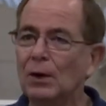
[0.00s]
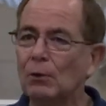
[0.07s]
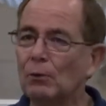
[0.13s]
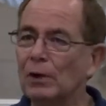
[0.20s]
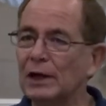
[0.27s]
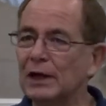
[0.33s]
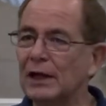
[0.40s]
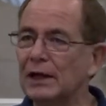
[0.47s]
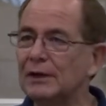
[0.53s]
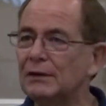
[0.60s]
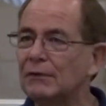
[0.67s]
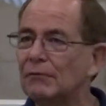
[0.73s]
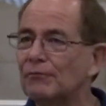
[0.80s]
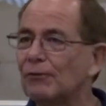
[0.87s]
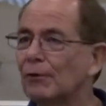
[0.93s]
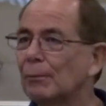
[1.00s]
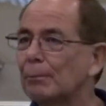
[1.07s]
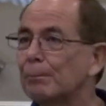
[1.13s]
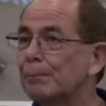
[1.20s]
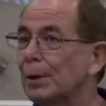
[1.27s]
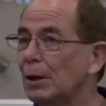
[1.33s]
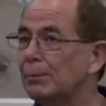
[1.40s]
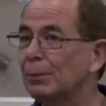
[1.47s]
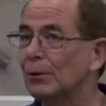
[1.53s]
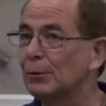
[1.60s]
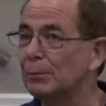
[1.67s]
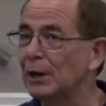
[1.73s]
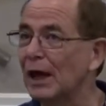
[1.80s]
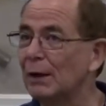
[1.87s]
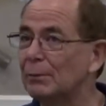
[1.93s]
we need for people to
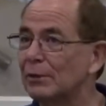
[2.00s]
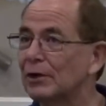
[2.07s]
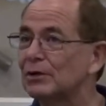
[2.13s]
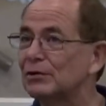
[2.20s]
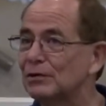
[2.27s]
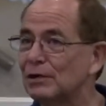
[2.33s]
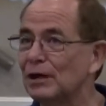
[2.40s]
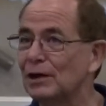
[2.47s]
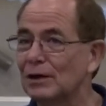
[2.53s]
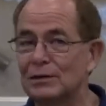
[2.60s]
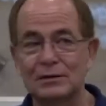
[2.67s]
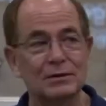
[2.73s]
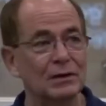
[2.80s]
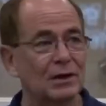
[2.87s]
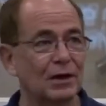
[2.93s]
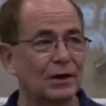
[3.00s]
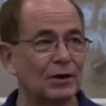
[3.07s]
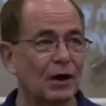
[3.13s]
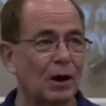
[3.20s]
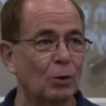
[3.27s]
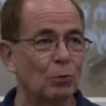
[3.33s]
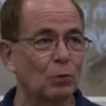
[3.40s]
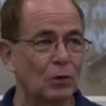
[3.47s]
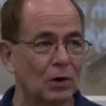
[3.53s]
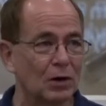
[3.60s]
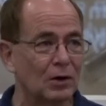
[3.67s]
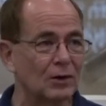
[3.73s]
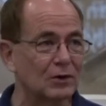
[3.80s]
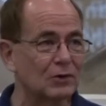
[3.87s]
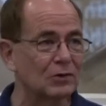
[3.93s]
be able to see it in our
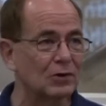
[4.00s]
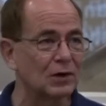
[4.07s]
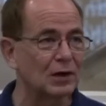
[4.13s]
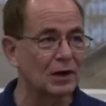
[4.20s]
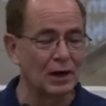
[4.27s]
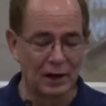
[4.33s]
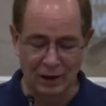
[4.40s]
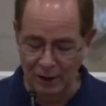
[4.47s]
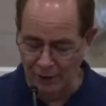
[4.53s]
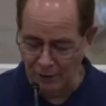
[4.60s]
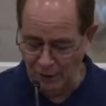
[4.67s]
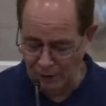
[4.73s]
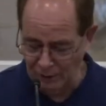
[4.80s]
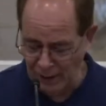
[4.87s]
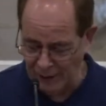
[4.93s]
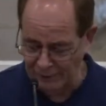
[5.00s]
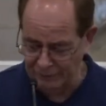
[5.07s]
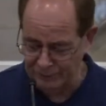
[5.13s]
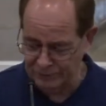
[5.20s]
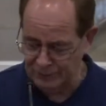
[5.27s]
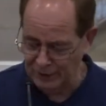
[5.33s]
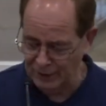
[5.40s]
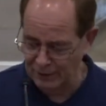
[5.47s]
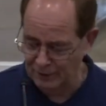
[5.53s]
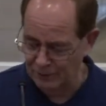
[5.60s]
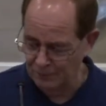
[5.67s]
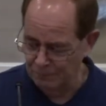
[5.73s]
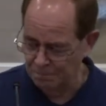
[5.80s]
works and our lifestyle.